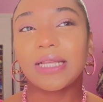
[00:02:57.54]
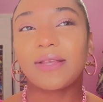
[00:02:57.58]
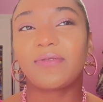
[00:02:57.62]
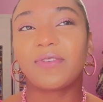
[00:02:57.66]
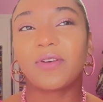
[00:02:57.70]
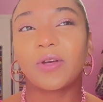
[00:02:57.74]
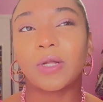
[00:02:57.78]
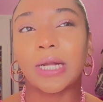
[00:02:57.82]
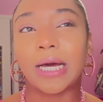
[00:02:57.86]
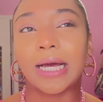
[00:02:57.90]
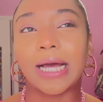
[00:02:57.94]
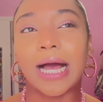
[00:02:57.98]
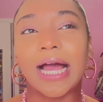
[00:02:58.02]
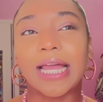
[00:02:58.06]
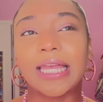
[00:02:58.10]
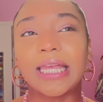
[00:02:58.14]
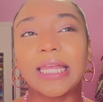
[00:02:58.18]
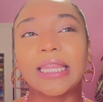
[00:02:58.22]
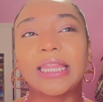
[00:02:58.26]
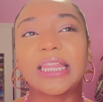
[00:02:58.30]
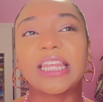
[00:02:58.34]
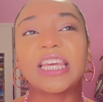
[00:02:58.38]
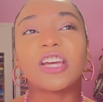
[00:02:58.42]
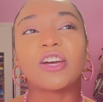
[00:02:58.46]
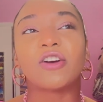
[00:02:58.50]
feel like I
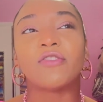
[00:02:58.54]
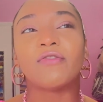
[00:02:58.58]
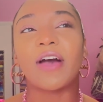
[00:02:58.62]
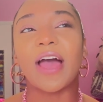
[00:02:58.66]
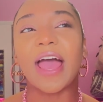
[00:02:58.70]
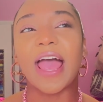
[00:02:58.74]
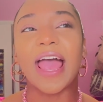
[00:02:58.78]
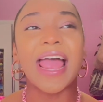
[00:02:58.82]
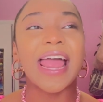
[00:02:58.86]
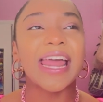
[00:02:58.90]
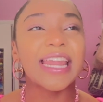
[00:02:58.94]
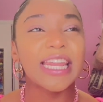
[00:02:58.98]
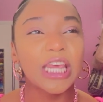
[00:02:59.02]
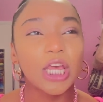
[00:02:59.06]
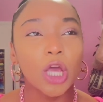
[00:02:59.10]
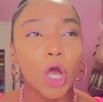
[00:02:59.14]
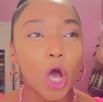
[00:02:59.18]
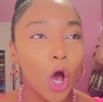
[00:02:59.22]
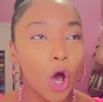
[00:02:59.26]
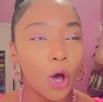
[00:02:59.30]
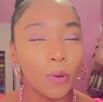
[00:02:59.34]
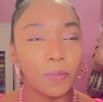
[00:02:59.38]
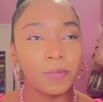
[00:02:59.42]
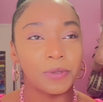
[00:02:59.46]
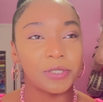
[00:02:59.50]
can think of any
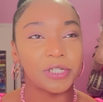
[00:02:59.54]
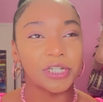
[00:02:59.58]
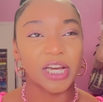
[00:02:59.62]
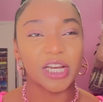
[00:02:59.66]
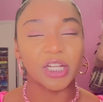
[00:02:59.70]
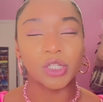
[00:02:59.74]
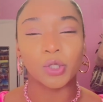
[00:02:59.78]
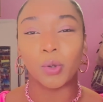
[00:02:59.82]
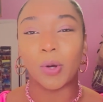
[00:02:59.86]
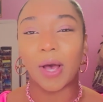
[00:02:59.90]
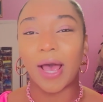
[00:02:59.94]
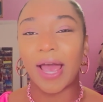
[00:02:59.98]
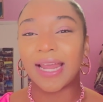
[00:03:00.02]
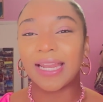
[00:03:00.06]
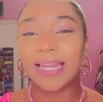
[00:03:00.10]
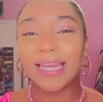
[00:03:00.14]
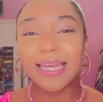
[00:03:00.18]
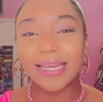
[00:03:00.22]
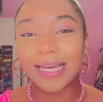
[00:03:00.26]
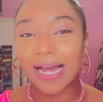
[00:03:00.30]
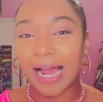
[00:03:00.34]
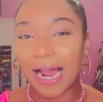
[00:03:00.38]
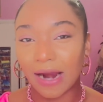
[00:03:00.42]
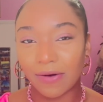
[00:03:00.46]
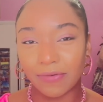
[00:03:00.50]
object or
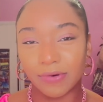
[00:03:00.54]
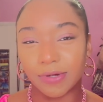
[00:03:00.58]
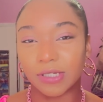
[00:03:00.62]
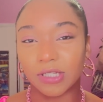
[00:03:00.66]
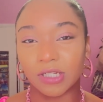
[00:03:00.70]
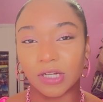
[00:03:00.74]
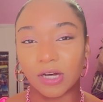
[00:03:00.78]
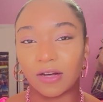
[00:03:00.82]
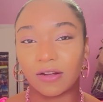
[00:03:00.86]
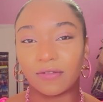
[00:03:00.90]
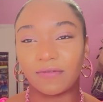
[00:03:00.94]
any character,